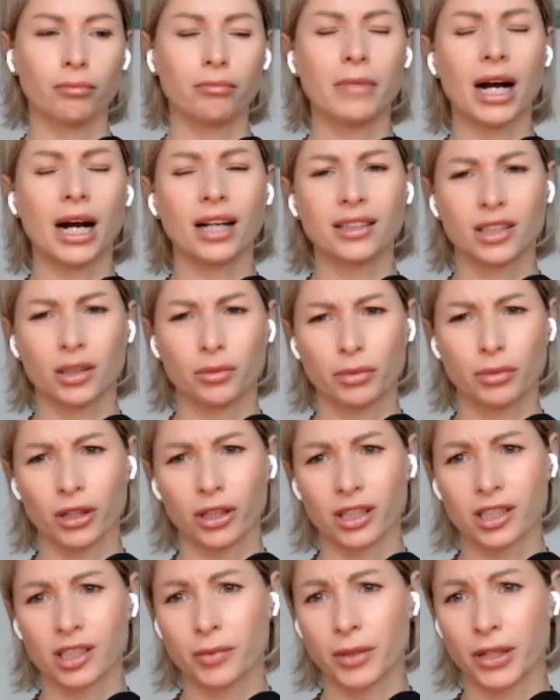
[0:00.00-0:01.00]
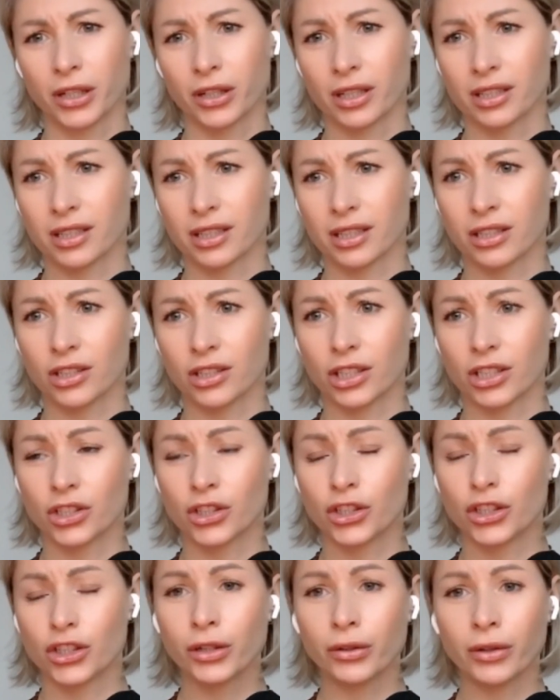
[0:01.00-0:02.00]
multiple experiences
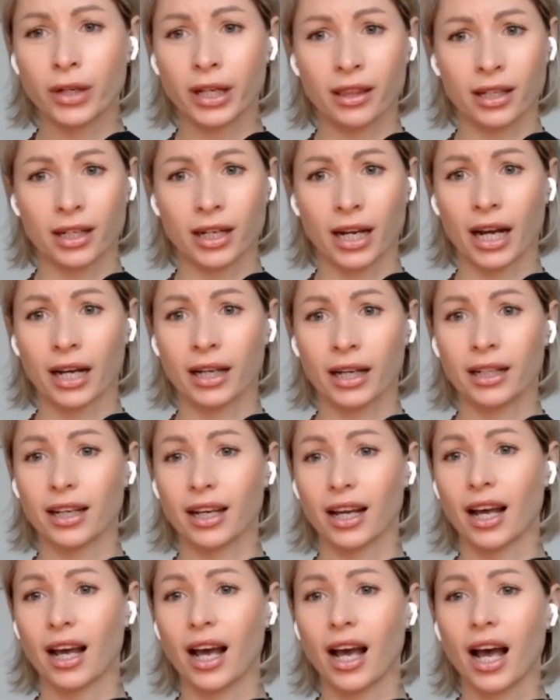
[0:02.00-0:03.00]
just during the night.